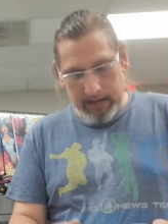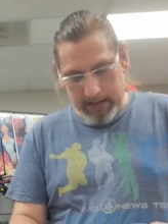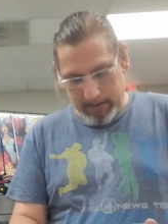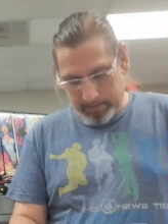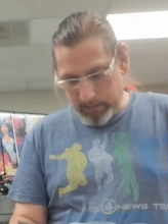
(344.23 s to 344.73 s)

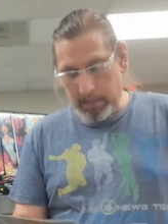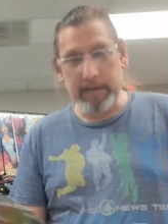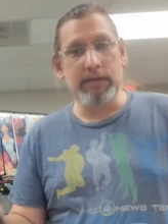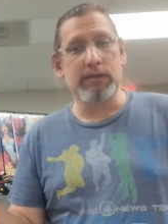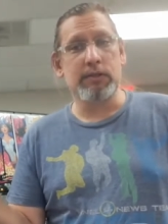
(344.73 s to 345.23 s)
Uh, I
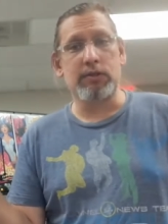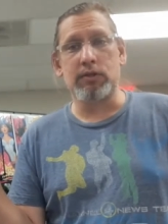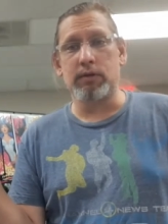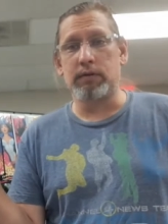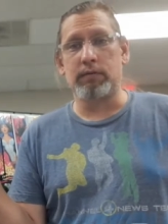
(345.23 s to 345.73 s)
mean, this is
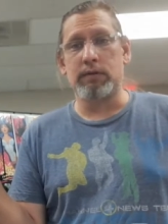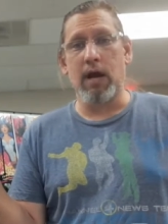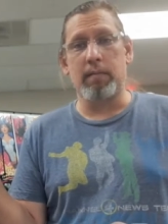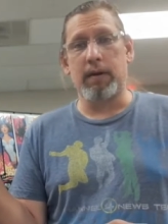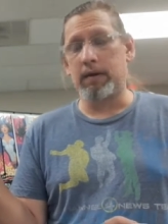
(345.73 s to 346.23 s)
exclusive to
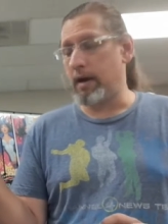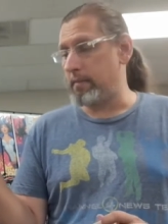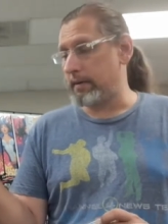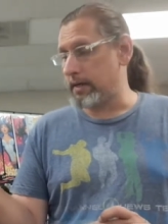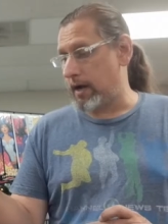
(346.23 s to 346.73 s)
Tom,
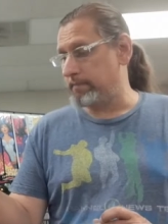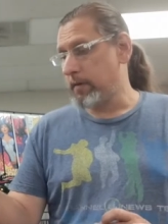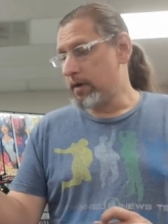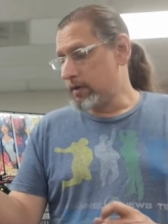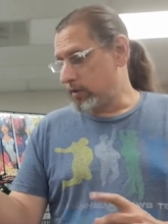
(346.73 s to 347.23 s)
Comic Tom,
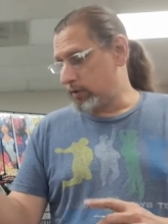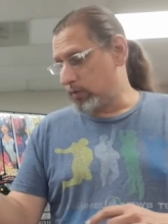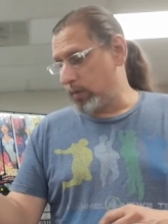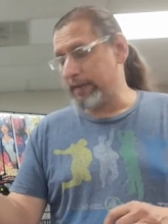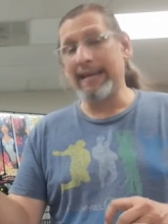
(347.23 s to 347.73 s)
so it's
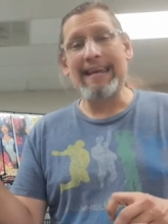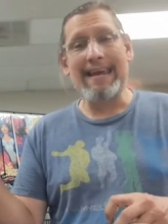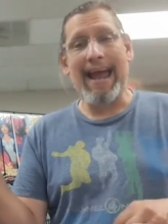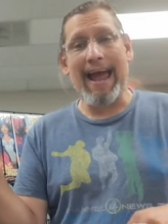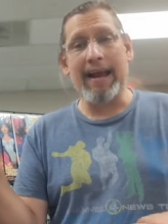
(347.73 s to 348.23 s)
the one that
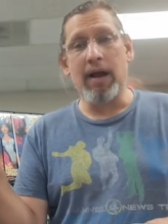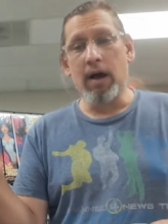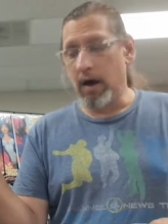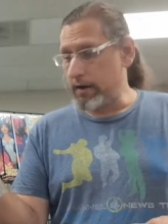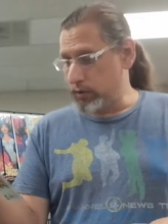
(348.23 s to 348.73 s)
he had
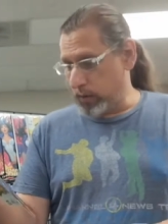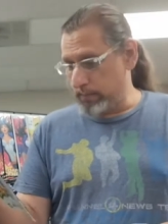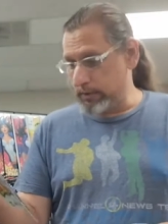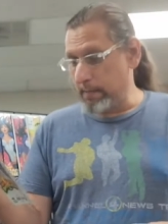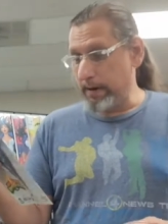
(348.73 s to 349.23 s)
on his
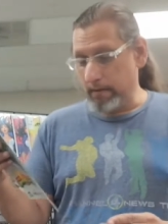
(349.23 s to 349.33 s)
website.